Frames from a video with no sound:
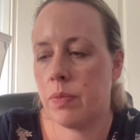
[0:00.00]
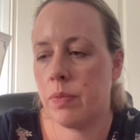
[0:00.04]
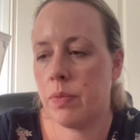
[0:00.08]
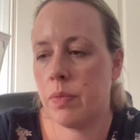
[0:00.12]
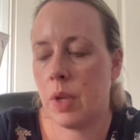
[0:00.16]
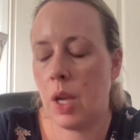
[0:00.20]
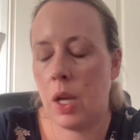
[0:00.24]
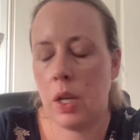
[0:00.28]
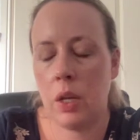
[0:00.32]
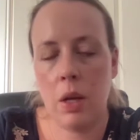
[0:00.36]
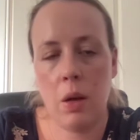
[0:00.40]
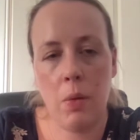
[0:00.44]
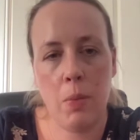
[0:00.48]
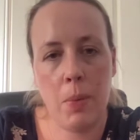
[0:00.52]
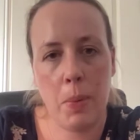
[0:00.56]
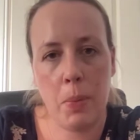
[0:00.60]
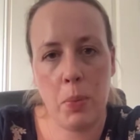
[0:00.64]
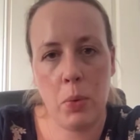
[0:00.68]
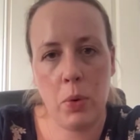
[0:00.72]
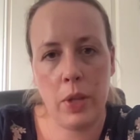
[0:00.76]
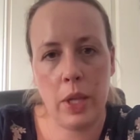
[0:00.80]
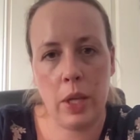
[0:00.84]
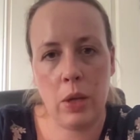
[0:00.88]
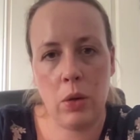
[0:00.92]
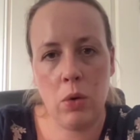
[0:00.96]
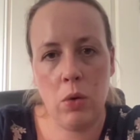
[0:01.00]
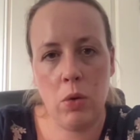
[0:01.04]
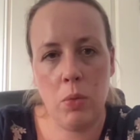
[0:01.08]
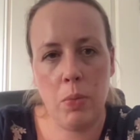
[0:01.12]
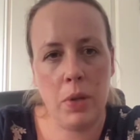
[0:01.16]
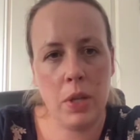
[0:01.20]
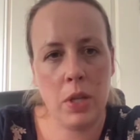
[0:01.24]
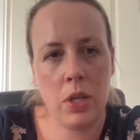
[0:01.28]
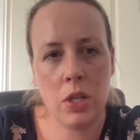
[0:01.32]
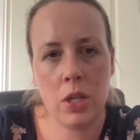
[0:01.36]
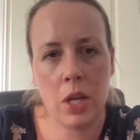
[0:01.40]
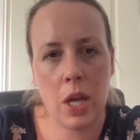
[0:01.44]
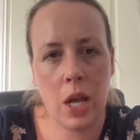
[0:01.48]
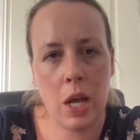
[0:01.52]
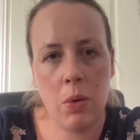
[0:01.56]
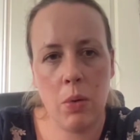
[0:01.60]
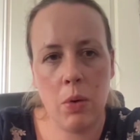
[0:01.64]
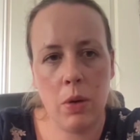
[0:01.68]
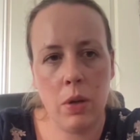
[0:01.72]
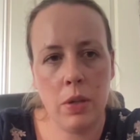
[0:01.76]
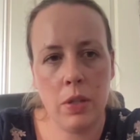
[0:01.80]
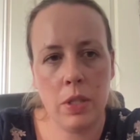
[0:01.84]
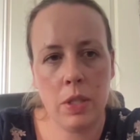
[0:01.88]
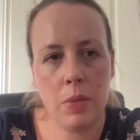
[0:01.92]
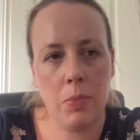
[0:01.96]
can't remember what they're called, but the
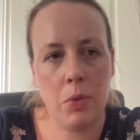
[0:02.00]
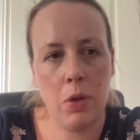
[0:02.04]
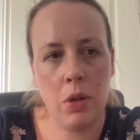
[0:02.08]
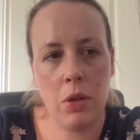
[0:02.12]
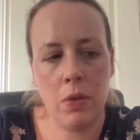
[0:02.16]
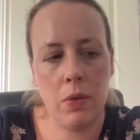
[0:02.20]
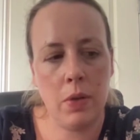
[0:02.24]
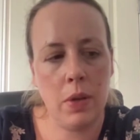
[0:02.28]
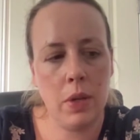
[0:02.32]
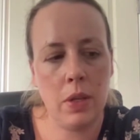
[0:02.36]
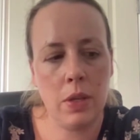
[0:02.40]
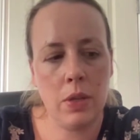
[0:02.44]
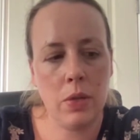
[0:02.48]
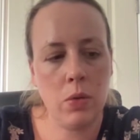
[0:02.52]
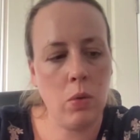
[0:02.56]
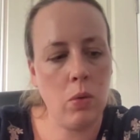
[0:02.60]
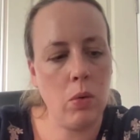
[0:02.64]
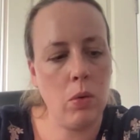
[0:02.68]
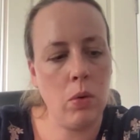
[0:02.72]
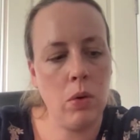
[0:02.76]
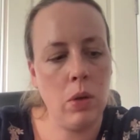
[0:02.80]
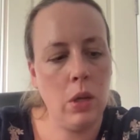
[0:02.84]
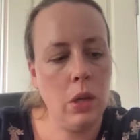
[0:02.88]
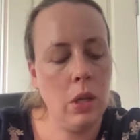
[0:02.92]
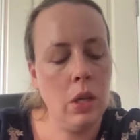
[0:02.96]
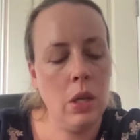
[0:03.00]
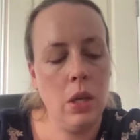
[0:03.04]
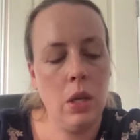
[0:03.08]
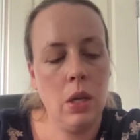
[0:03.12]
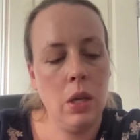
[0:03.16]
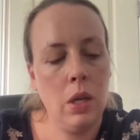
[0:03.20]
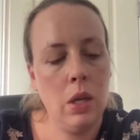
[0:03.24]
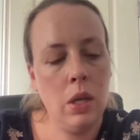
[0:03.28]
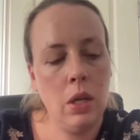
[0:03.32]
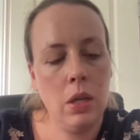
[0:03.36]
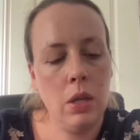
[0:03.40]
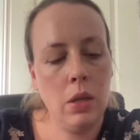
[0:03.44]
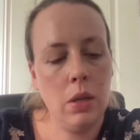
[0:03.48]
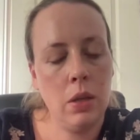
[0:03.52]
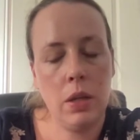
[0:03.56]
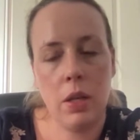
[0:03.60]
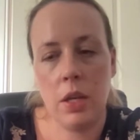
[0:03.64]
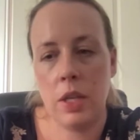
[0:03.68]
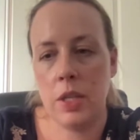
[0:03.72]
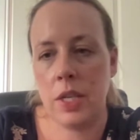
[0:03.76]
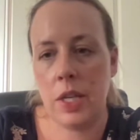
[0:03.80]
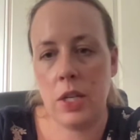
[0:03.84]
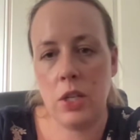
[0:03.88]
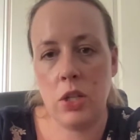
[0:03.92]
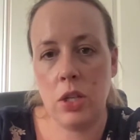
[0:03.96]
shower smoothers, or
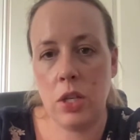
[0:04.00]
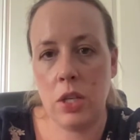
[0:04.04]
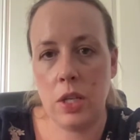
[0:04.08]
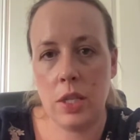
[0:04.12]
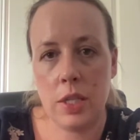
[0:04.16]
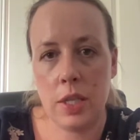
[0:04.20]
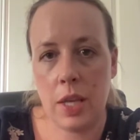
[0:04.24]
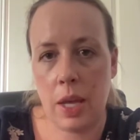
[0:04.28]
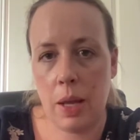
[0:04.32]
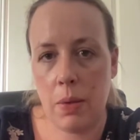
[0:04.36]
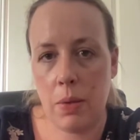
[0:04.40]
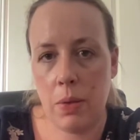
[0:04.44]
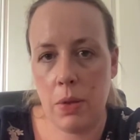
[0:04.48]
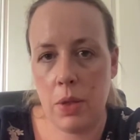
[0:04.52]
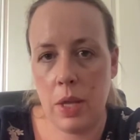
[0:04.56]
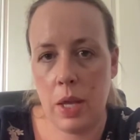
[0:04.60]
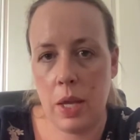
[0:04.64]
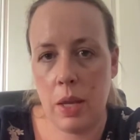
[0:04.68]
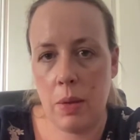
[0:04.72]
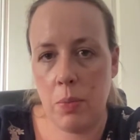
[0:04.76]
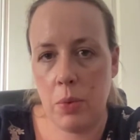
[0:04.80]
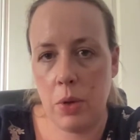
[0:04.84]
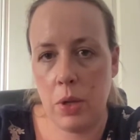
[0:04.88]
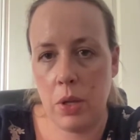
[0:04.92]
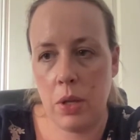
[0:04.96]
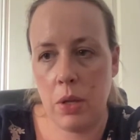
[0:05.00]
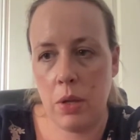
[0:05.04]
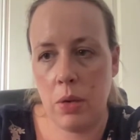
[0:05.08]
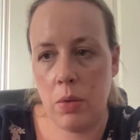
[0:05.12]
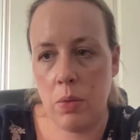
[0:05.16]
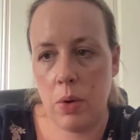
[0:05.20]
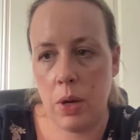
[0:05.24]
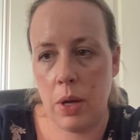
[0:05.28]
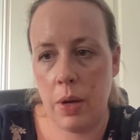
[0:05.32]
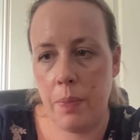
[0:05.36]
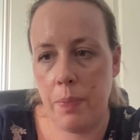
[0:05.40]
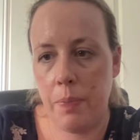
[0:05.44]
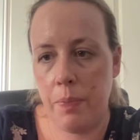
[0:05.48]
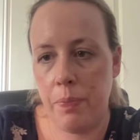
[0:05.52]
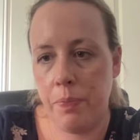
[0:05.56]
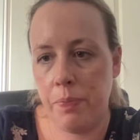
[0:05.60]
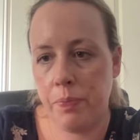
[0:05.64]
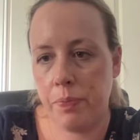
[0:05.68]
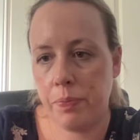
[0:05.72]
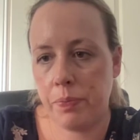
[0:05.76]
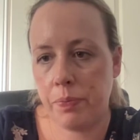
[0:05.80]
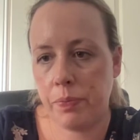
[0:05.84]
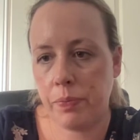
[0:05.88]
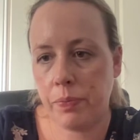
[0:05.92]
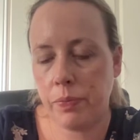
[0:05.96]
essentially the same thing. But you,
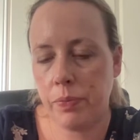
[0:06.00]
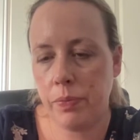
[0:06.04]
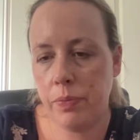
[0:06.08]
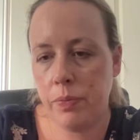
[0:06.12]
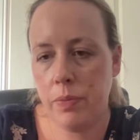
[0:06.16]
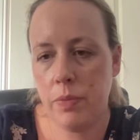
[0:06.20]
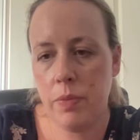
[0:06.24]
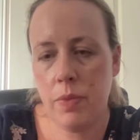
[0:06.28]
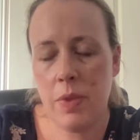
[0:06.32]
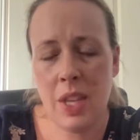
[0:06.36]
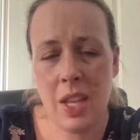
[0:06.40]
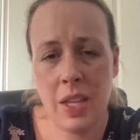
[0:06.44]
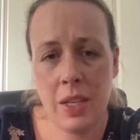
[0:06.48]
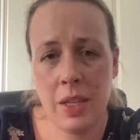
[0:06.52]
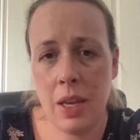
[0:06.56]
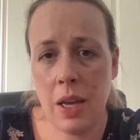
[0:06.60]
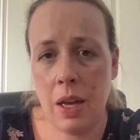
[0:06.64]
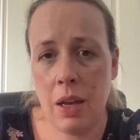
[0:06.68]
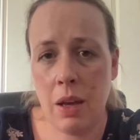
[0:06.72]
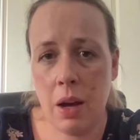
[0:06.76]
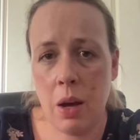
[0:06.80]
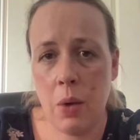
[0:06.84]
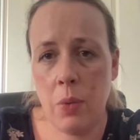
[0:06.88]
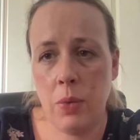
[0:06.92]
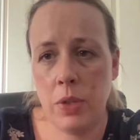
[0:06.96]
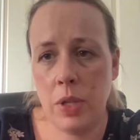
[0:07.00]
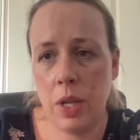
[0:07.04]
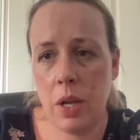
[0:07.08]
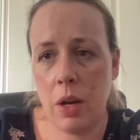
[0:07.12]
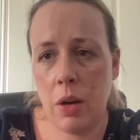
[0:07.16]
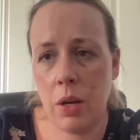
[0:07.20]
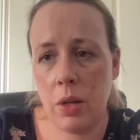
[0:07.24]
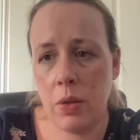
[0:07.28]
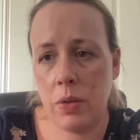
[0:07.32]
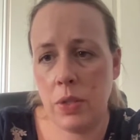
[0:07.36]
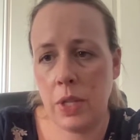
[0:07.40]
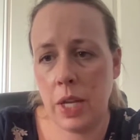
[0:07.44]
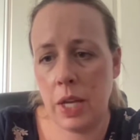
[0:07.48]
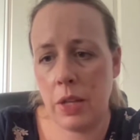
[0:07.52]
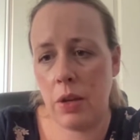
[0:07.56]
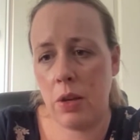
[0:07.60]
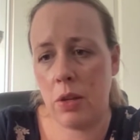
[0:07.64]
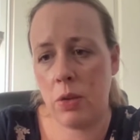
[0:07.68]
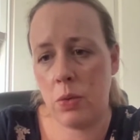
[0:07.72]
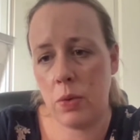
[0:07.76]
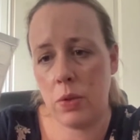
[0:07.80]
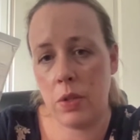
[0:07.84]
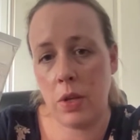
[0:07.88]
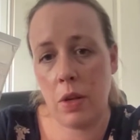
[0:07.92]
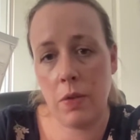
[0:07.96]
yeah, I would get
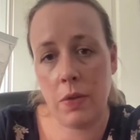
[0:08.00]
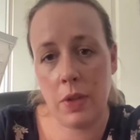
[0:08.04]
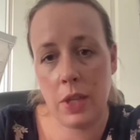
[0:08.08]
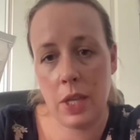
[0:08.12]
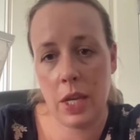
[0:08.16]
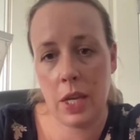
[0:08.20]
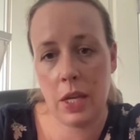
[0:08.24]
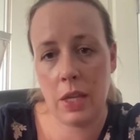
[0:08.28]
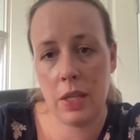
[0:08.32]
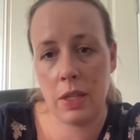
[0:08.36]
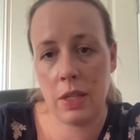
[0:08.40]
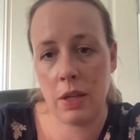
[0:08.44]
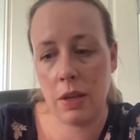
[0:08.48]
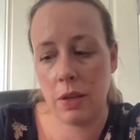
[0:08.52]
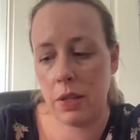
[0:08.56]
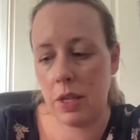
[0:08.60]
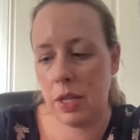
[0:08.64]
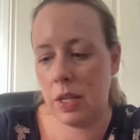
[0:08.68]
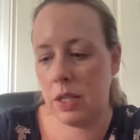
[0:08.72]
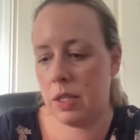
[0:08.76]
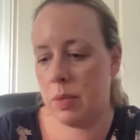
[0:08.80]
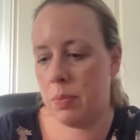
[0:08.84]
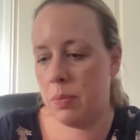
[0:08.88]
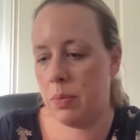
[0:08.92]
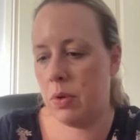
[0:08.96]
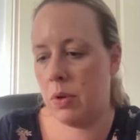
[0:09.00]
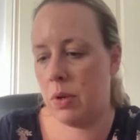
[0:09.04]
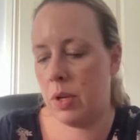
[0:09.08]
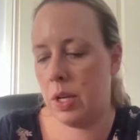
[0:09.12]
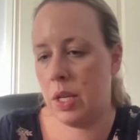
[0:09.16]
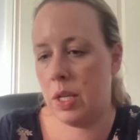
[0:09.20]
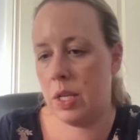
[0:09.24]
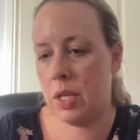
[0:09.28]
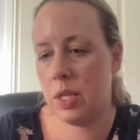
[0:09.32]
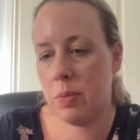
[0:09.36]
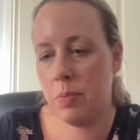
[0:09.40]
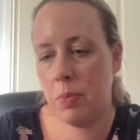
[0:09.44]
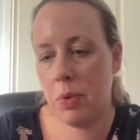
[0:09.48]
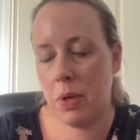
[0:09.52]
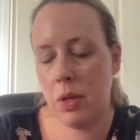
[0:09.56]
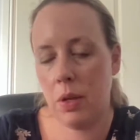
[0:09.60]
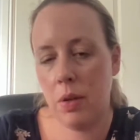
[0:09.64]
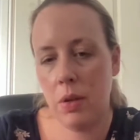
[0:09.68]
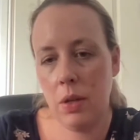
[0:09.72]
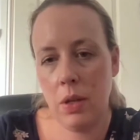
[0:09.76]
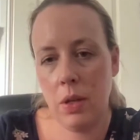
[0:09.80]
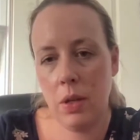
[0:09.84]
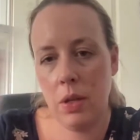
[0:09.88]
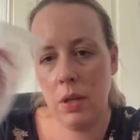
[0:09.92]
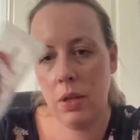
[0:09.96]
those ones over these, I think, to be honest. But
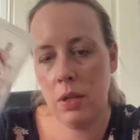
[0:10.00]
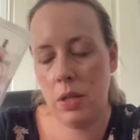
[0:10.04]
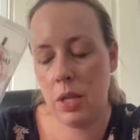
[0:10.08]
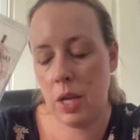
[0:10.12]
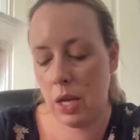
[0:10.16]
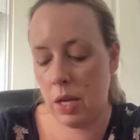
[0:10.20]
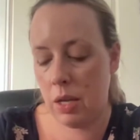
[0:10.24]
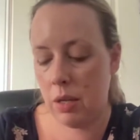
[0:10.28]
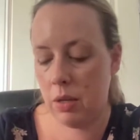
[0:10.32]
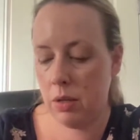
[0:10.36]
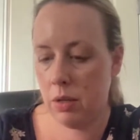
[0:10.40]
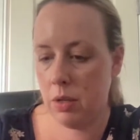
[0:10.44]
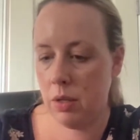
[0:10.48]
yeah,